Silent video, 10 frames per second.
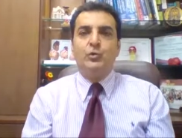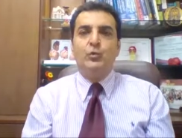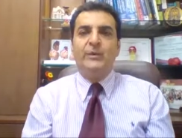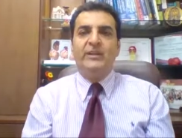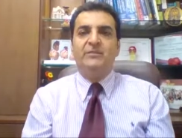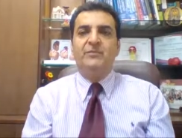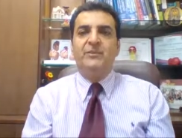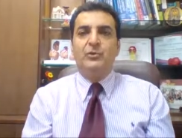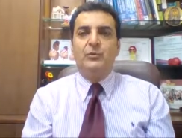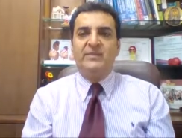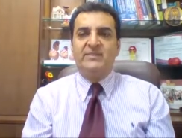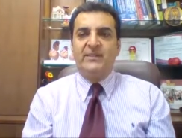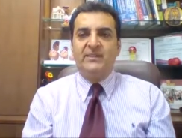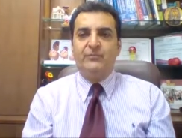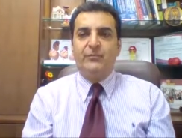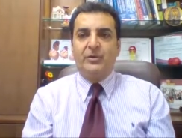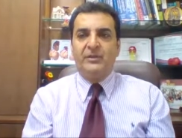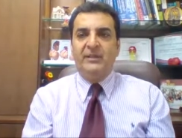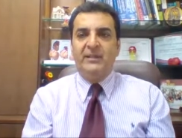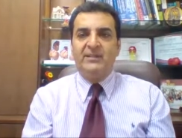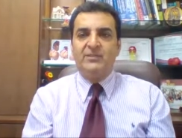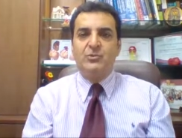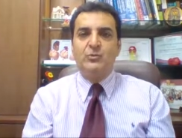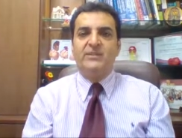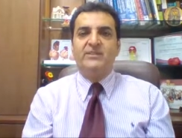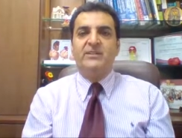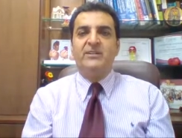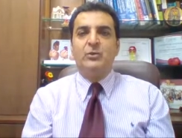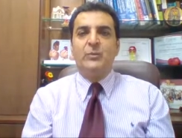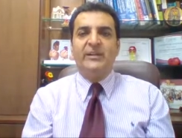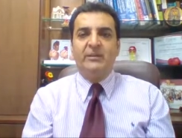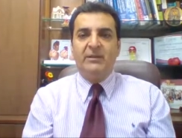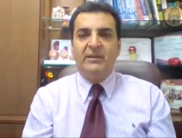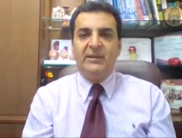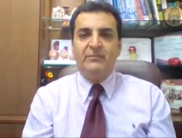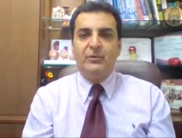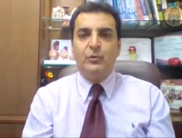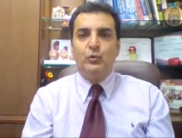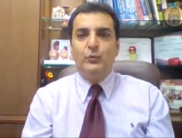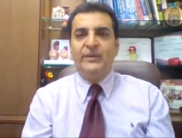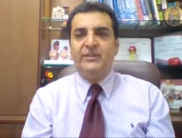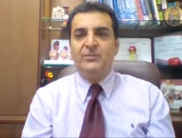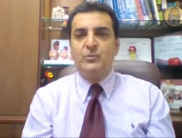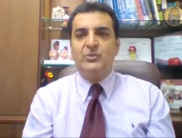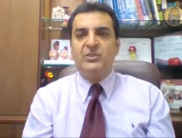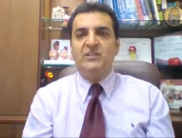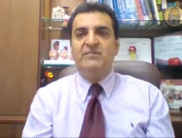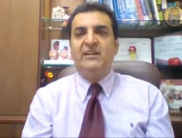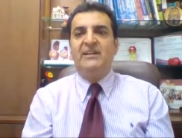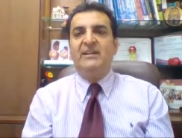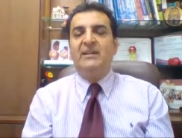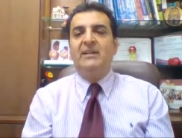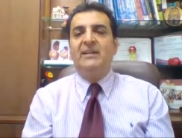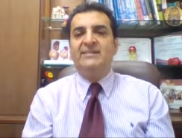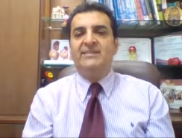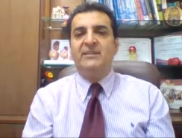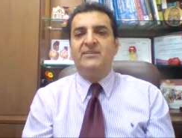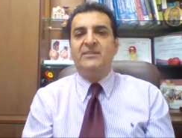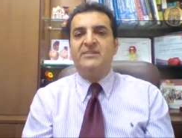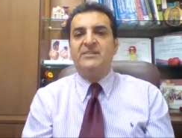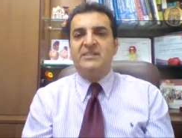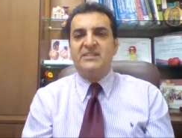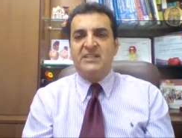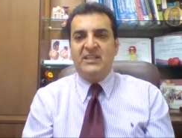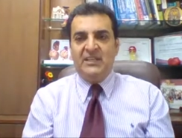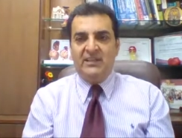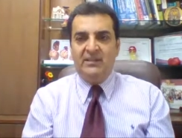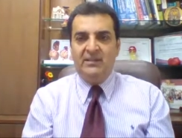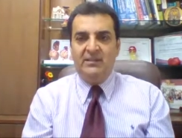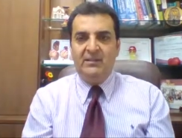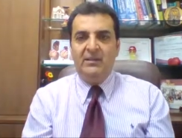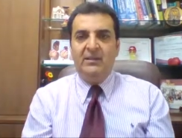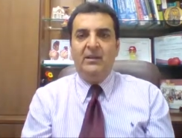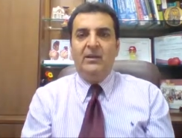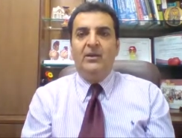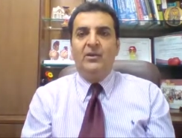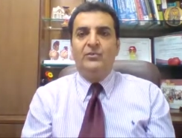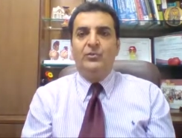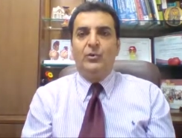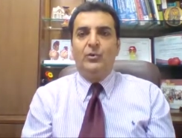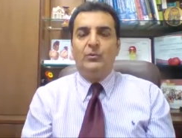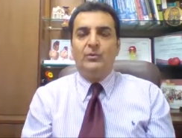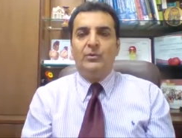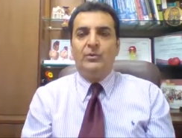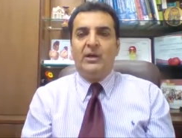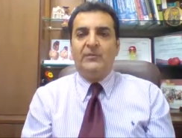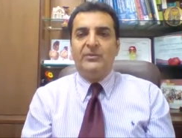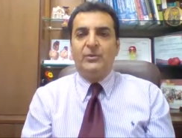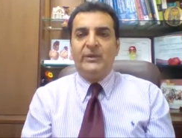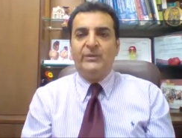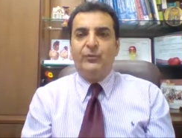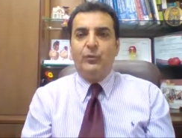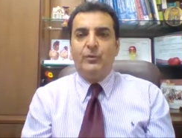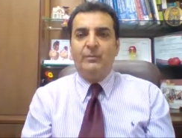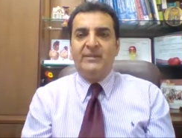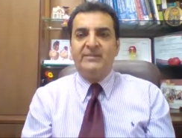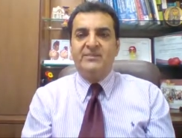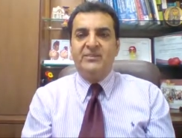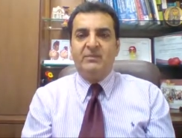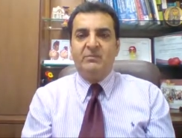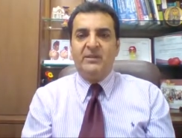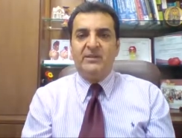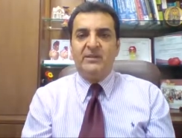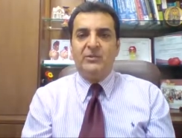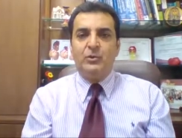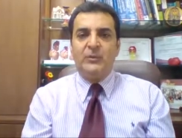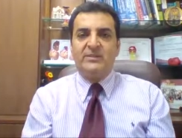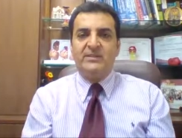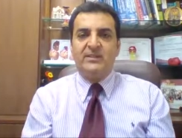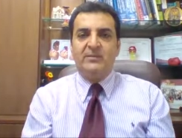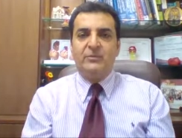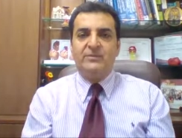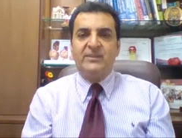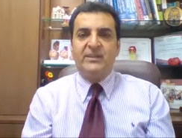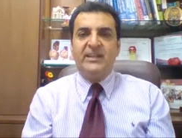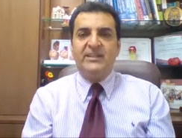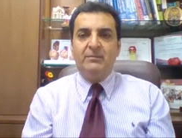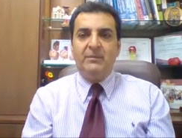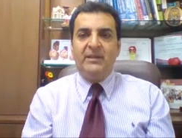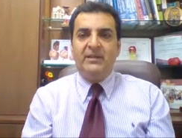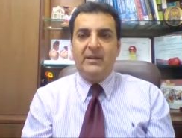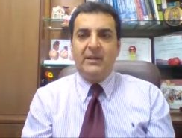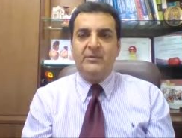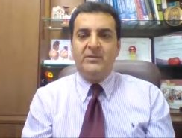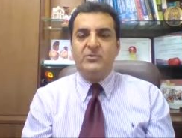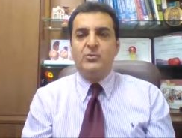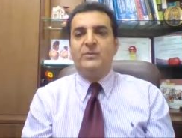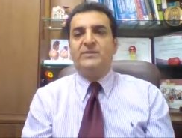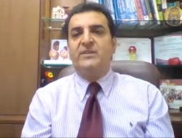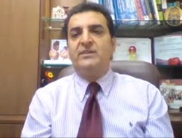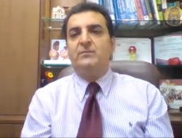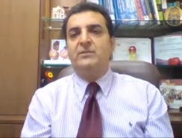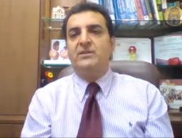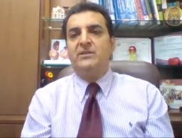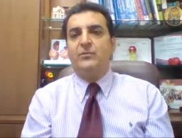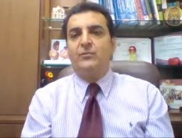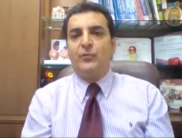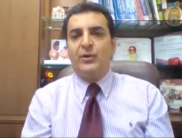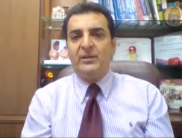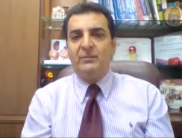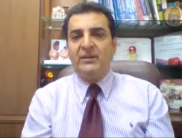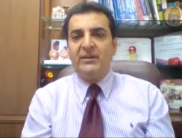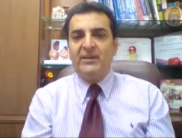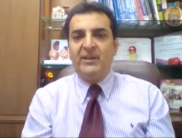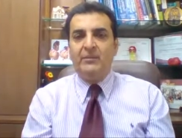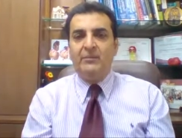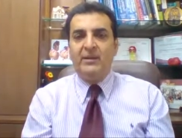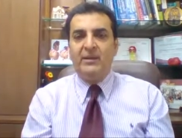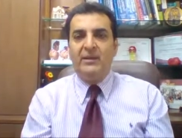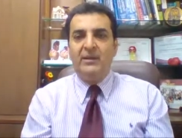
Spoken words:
2 weeks with atorvastatin 40 and rosuvastatin 20 milligram for 2 weeks to achieve LDL less than 116. So after 24 months treatment, atorvastatin was 80 milligram and rosuvastatin was done on 40 milligram.